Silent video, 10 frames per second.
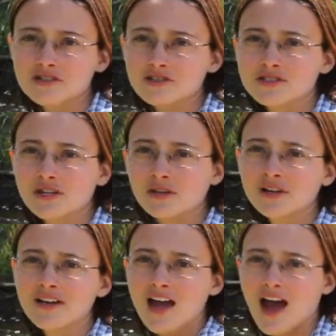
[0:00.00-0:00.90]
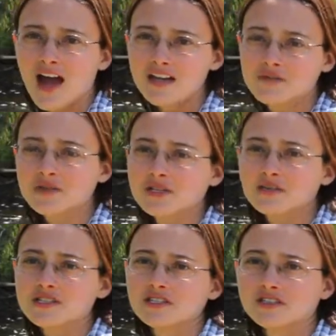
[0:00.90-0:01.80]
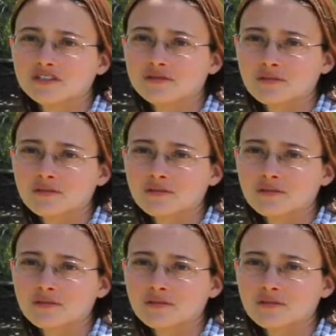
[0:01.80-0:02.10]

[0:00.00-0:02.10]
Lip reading: So I didn't meet him until